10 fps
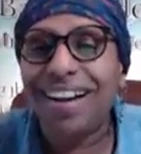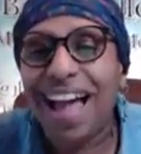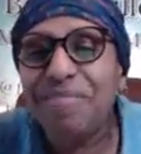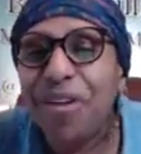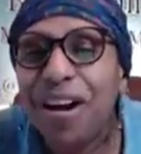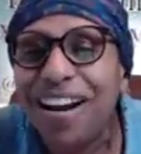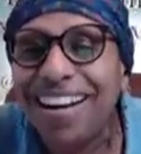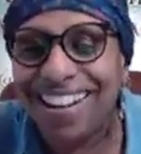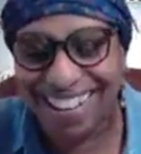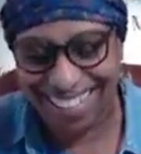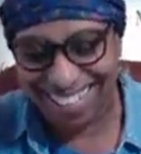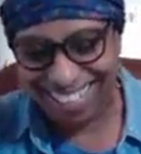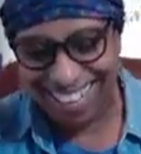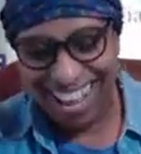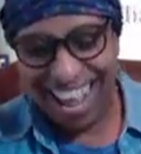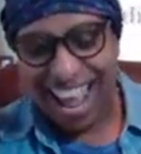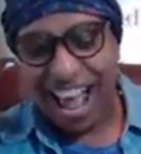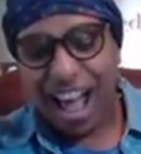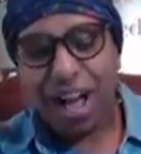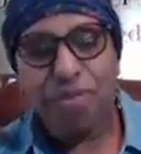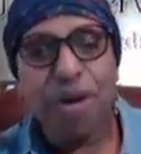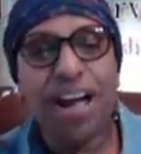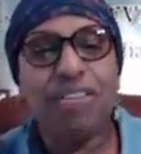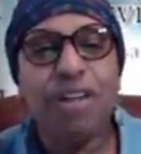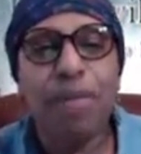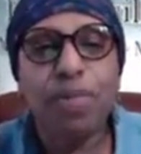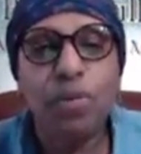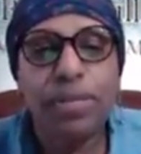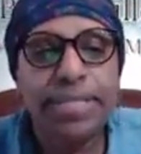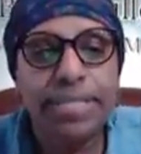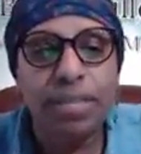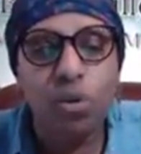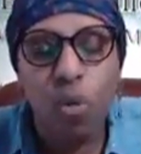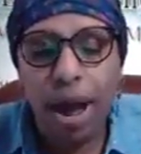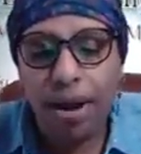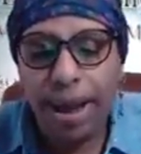Hi, Mark. I'm wire wrapping with steel wire,